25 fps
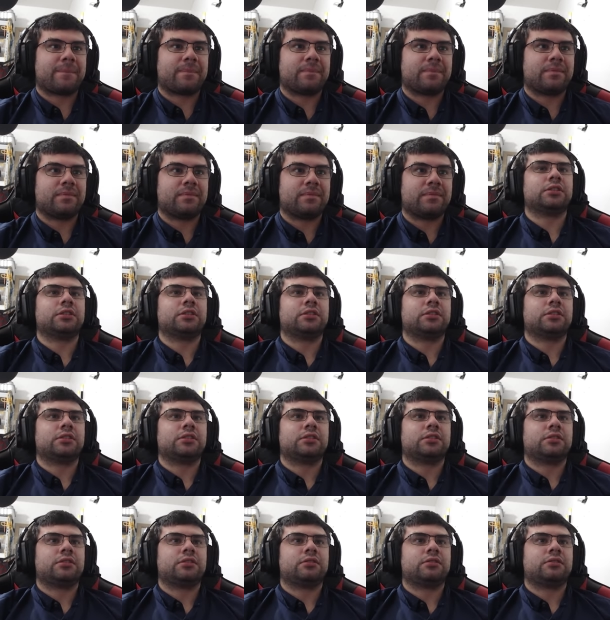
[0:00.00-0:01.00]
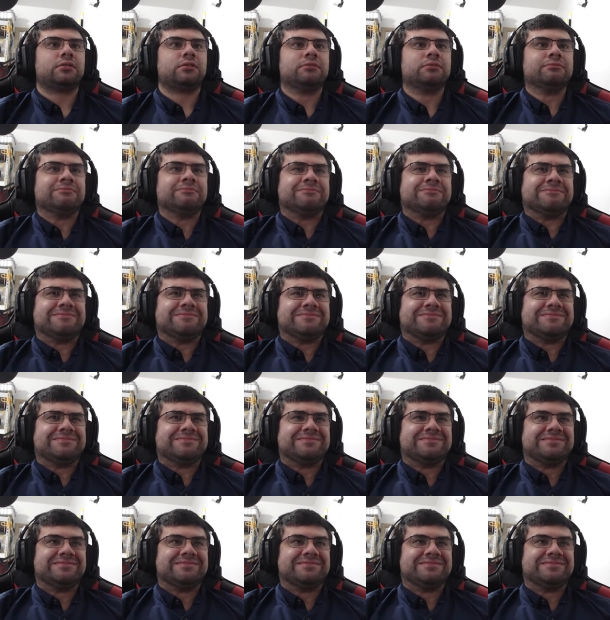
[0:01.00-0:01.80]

Nothing is said.